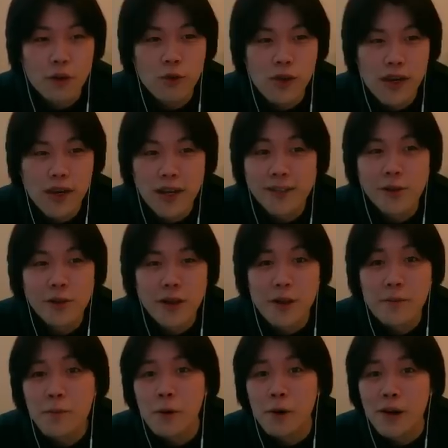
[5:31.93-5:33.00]
3-day, 2-year
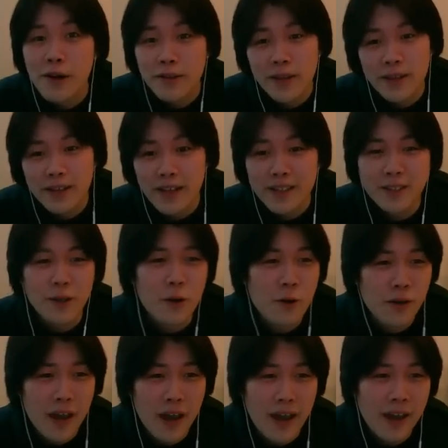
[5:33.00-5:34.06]
Brook, I think that's
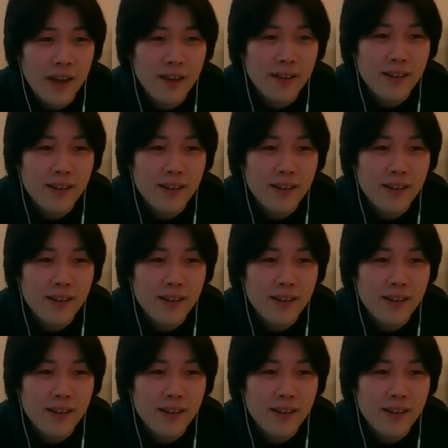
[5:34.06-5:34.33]
okay.